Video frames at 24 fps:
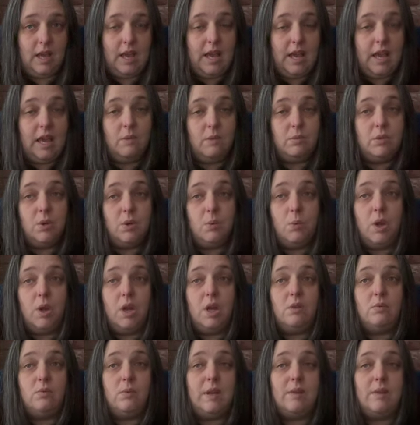It was a
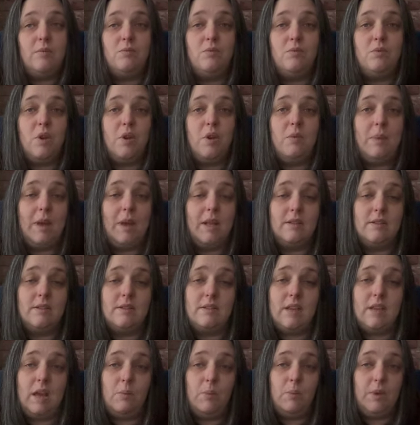whirlwind romance,
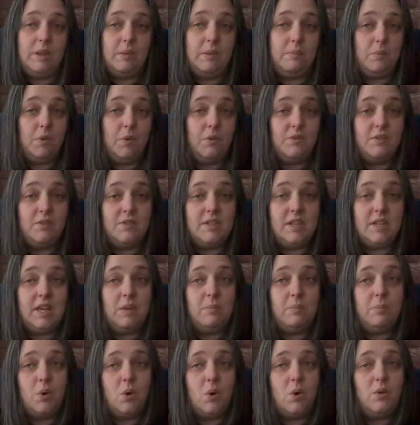and within months he
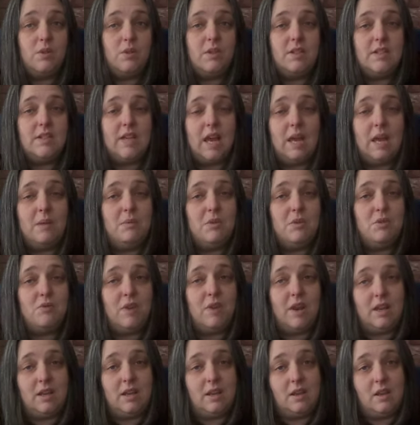had bought a diamond
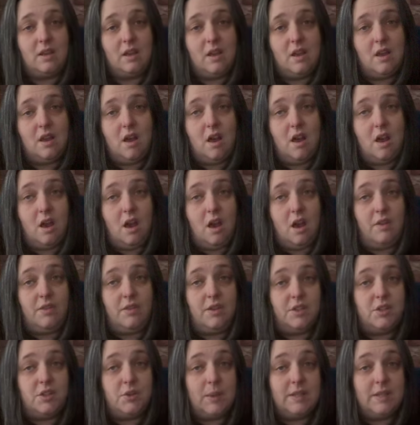ring. On the
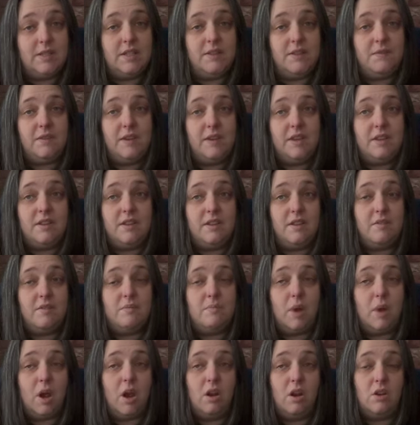25th of
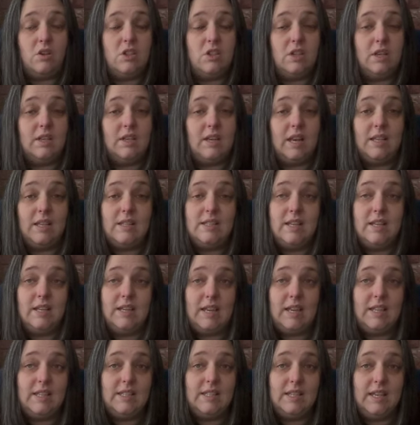March
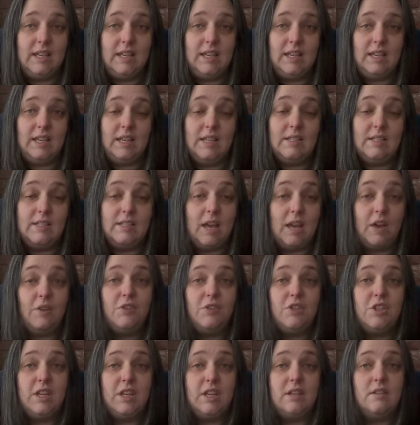1918 in South
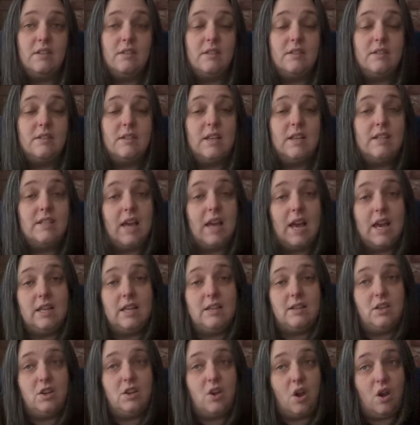Shields they tied
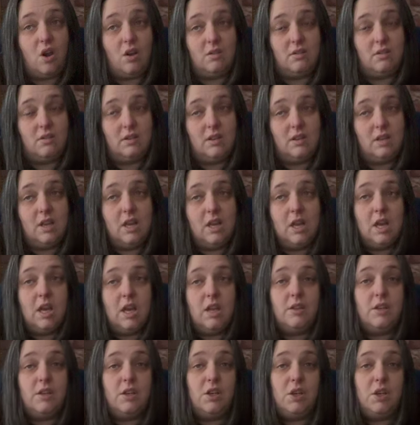the knot.
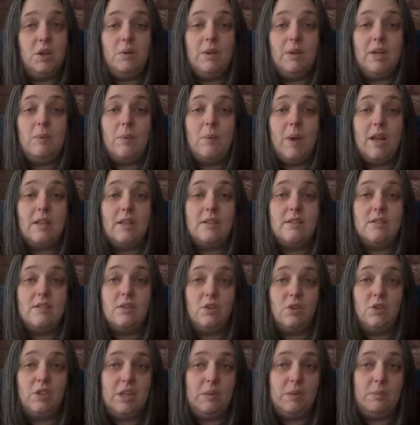The newlyweds
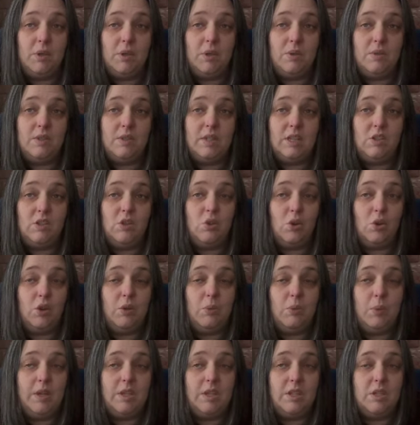honeymooned in
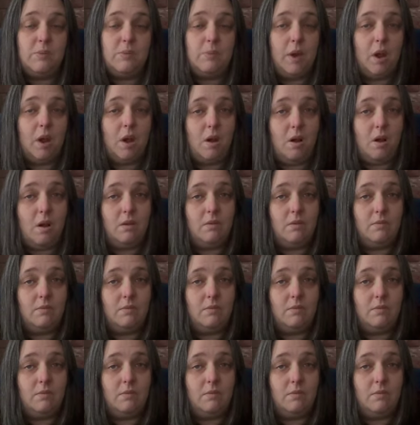Droitwich Spa.